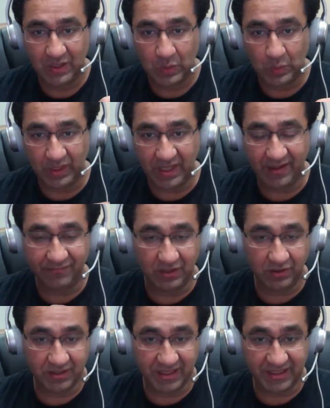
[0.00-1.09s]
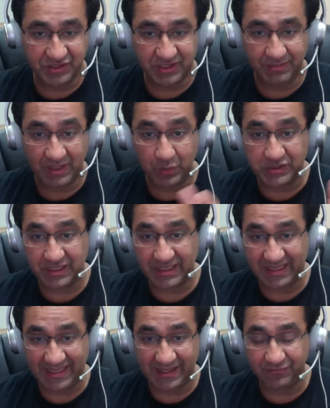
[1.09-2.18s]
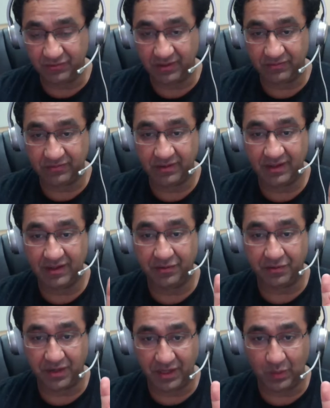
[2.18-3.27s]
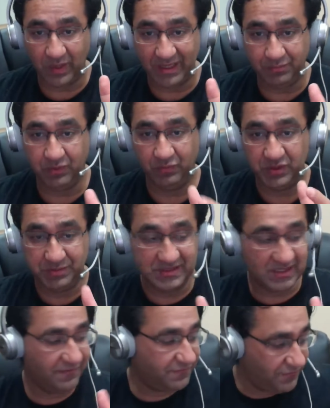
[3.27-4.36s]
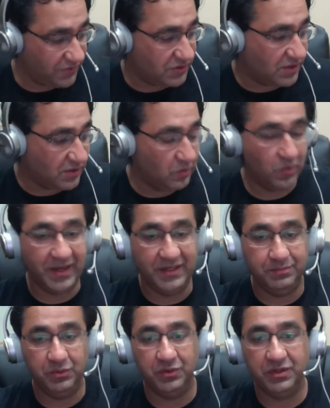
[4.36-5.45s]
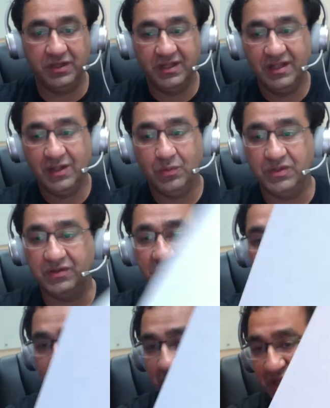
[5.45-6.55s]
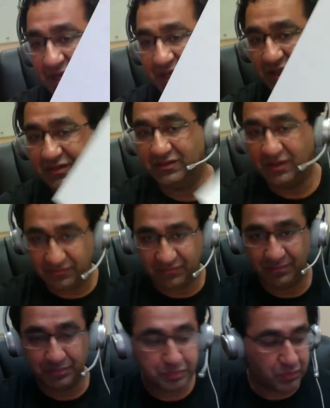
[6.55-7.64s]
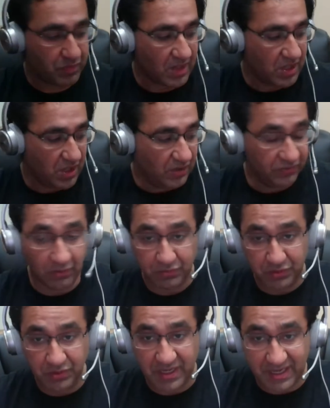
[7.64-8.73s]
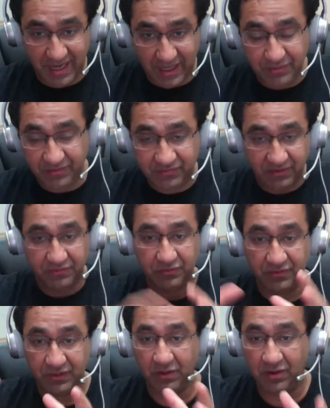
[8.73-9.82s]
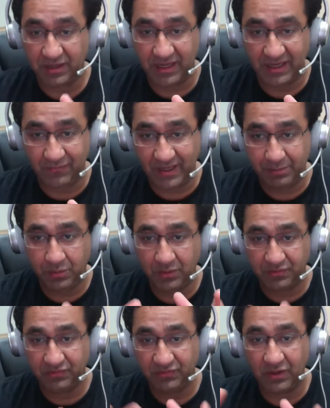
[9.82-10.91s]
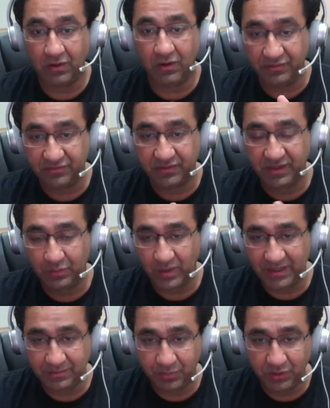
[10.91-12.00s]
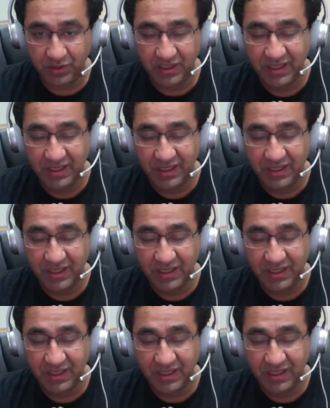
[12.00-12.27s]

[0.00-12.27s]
we have the online GMAT, which gives us a real whiteboard, which means a physical whiteboard, which is something like this. So you can now, instead of using the online whiteboard, which was the on-screen whiteboard,